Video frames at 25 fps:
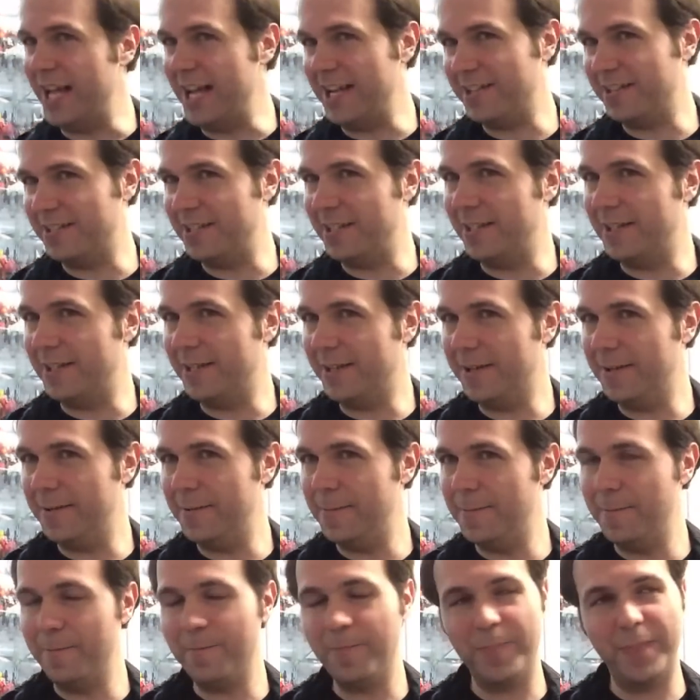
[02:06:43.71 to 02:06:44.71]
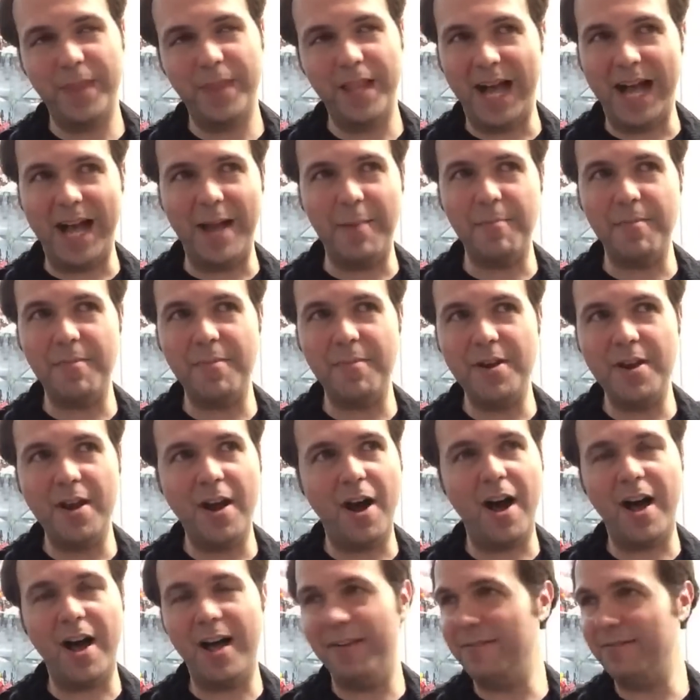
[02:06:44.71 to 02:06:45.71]
next year, I'm
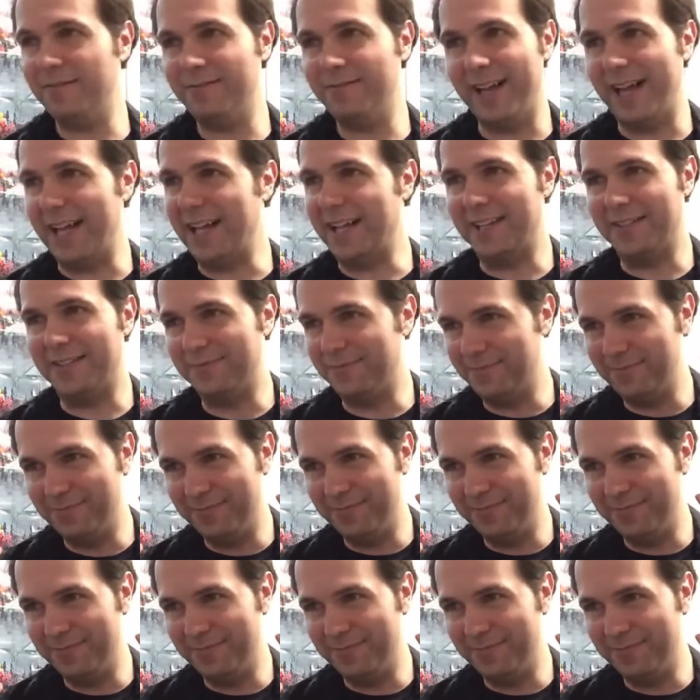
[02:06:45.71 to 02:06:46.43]
not, like,